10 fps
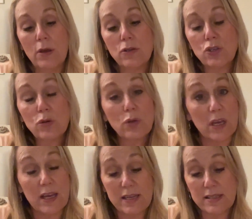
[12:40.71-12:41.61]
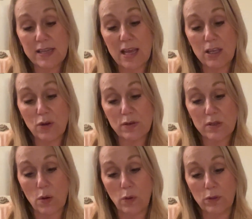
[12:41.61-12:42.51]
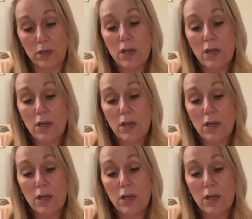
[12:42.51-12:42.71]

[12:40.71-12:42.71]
Julia is 10 years old.